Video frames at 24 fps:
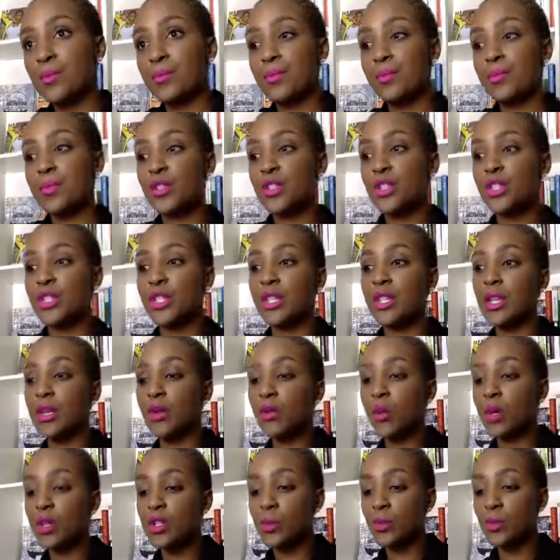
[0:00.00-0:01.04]
she
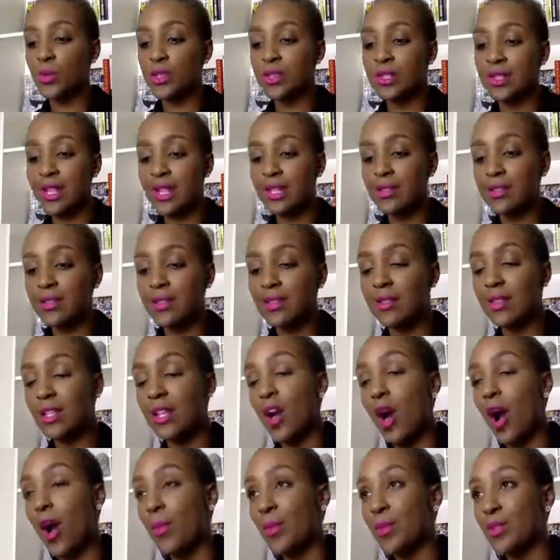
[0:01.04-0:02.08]
was presented the
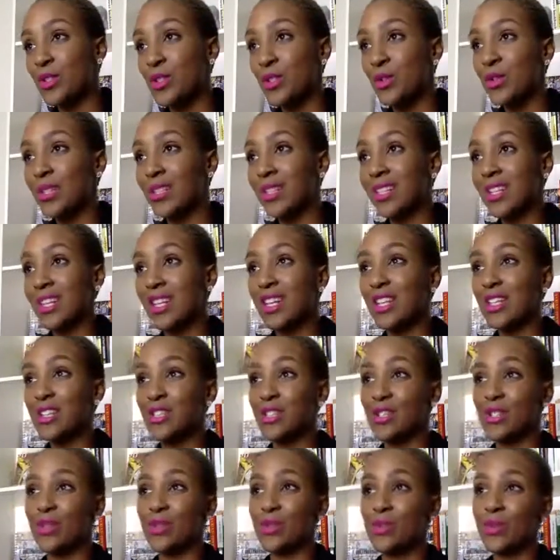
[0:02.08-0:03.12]
opportunity
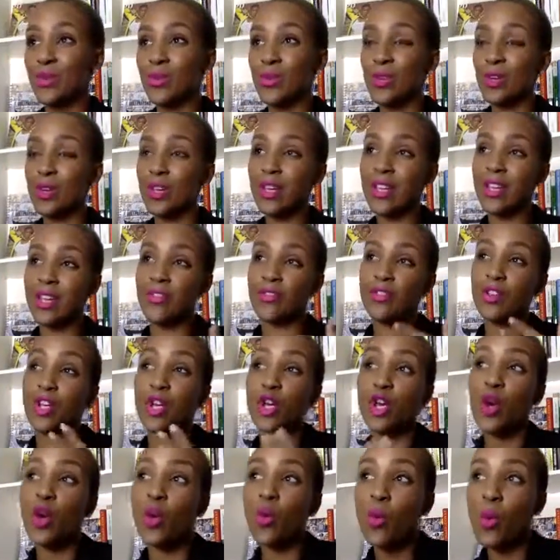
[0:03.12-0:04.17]
to give a
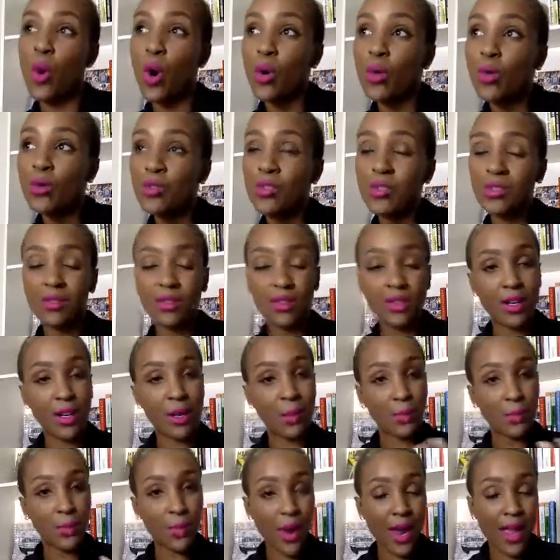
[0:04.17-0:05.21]
quote, a
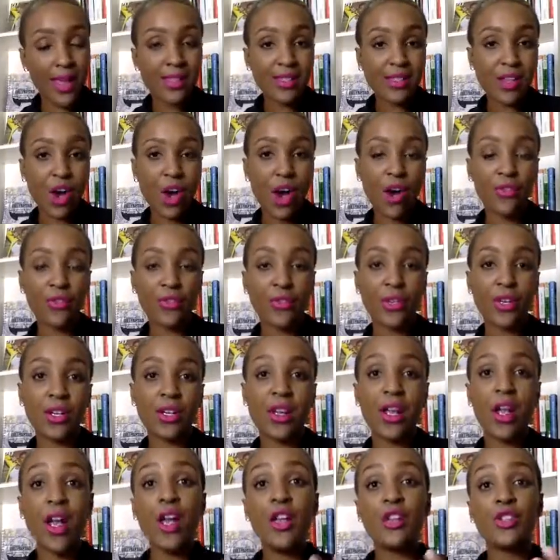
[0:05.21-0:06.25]
price
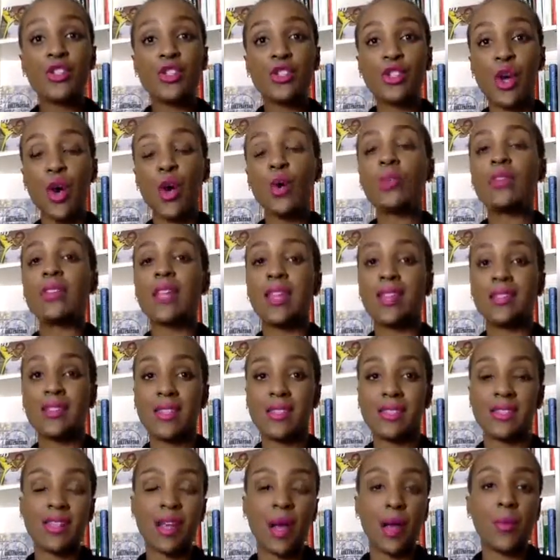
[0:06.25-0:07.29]
offer, so that
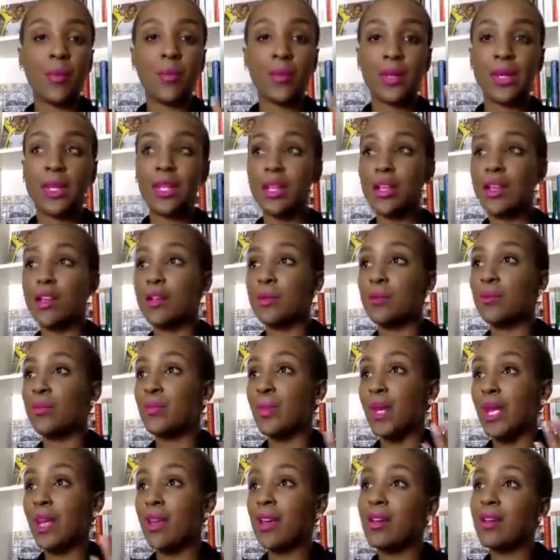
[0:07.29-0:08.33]
this company could
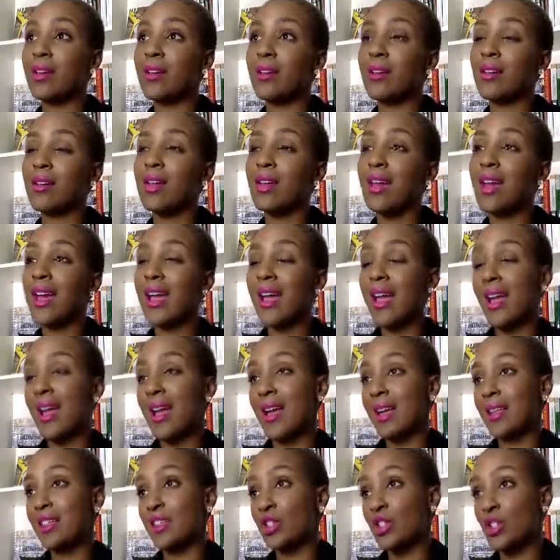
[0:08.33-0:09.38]
pick
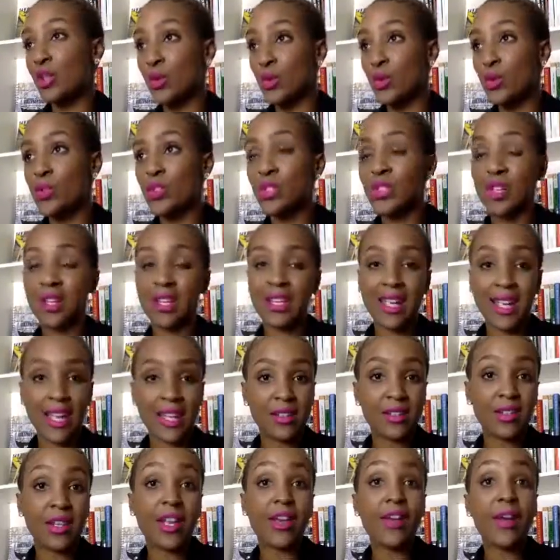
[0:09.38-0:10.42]
and choose their
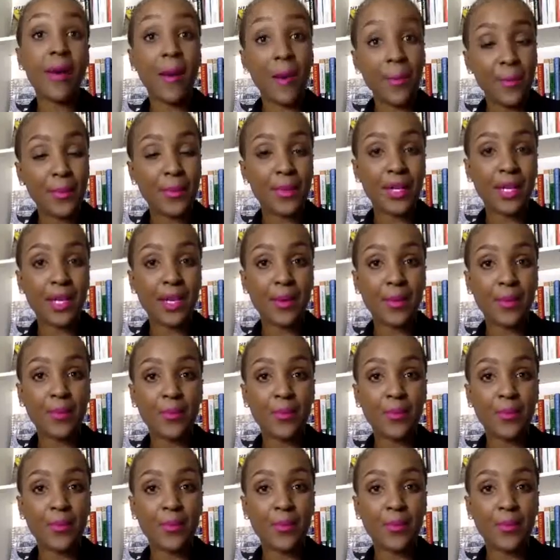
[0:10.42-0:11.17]
catering company.